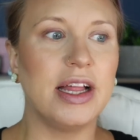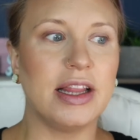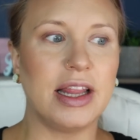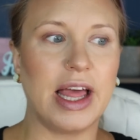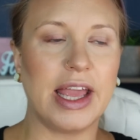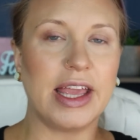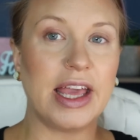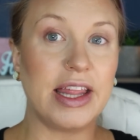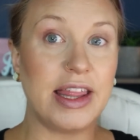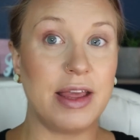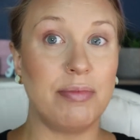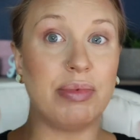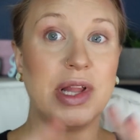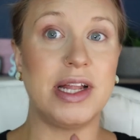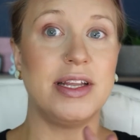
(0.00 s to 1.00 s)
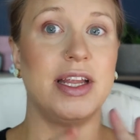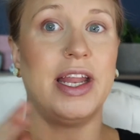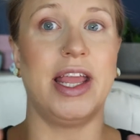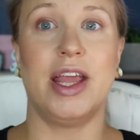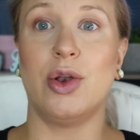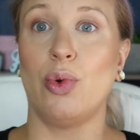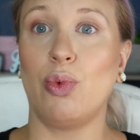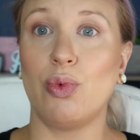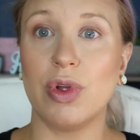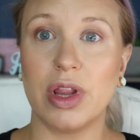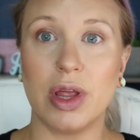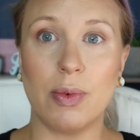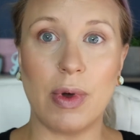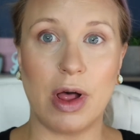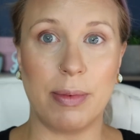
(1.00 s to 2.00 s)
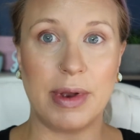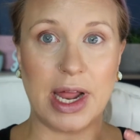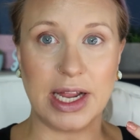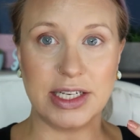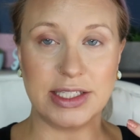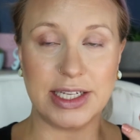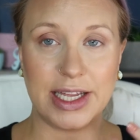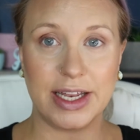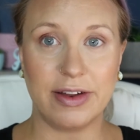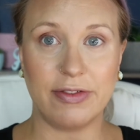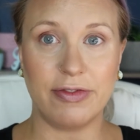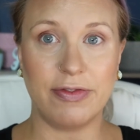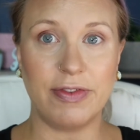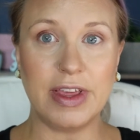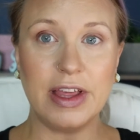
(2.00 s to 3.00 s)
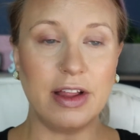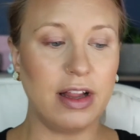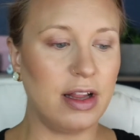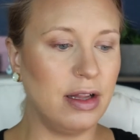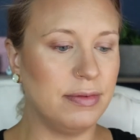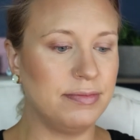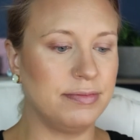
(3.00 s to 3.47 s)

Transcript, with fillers: like, they blended in really well, but I did feel,